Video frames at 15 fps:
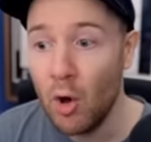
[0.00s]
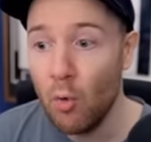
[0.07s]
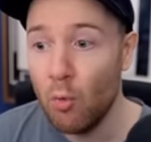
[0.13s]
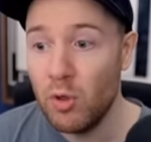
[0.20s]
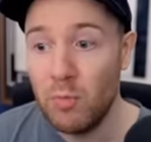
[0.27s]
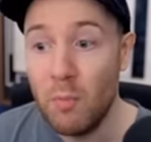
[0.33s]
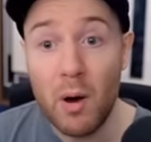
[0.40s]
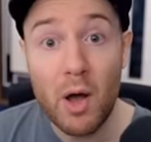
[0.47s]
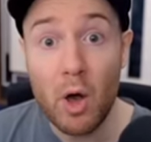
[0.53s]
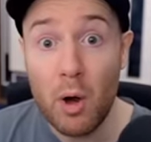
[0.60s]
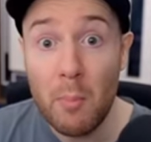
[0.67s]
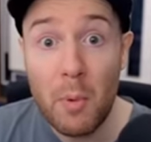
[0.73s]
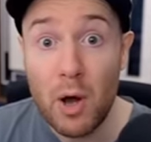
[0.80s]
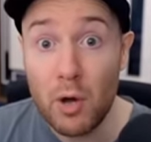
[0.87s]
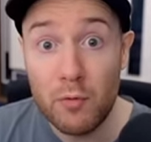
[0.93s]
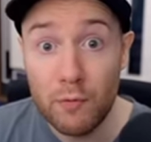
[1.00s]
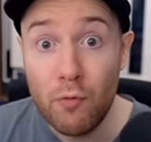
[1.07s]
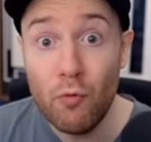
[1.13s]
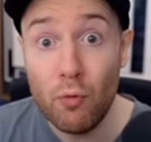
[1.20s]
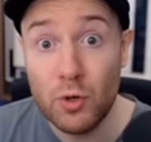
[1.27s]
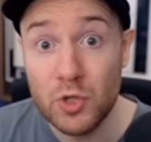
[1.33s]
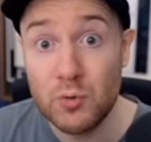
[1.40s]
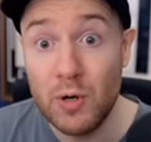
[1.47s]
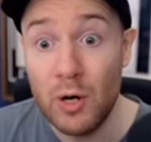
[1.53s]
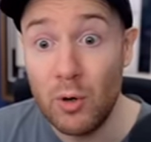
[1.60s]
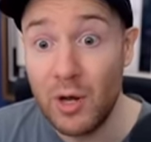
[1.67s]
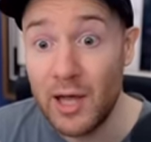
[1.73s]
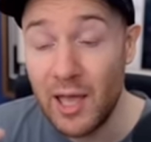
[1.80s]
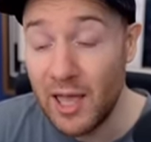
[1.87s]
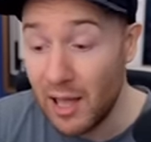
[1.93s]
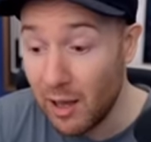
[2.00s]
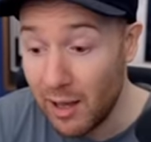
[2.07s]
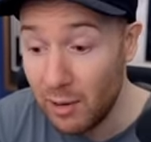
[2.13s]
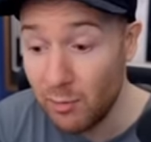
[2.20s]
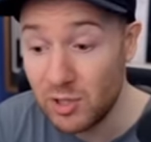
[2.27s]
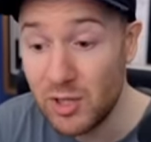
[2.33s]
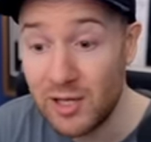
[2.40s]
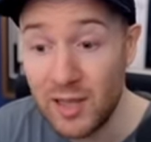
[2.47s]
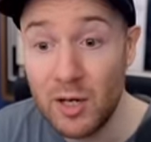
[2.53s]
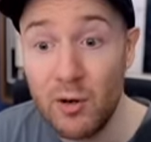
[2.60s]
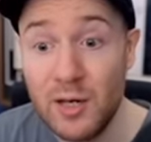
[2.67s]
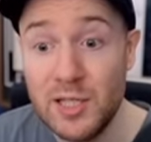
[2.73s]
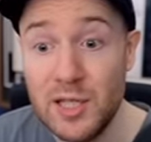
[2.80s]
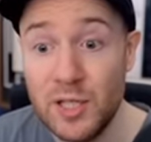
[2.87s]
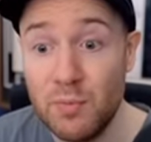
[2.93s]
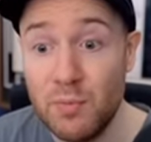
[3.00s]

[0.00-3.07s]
with my own fault as well. Like, it was like the 90th